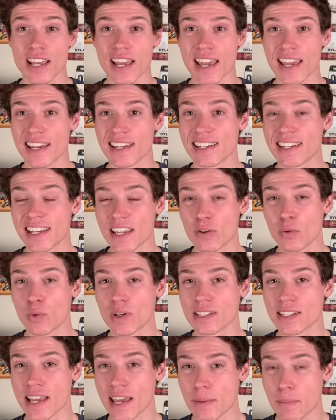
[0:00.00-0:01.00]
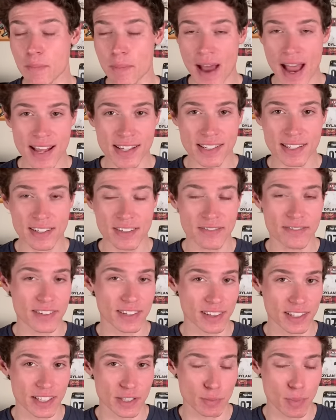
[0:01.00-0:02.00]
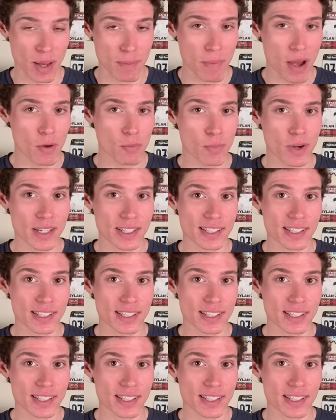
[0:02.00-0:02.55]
and it was a massive, at least by mountain bike